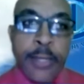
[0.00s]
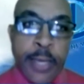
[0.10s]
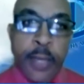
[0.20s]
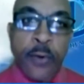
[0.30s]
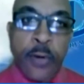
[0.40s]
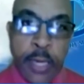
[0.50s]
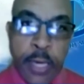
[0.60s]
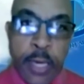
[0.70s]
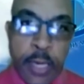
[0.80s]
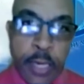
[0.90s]
then
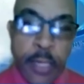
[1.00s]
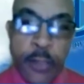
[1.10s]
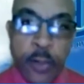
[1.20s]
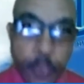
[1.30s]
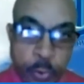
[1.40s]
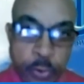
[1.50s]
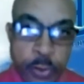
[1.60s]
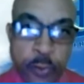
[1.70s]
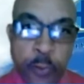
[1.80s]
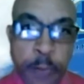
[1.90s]
okay,
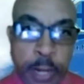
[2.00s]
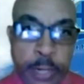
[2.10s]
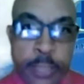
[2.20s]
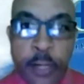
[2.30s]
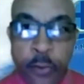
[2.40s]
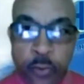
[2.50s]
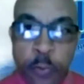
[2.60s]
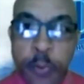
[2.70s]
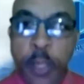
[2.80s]
suppose you plan as a group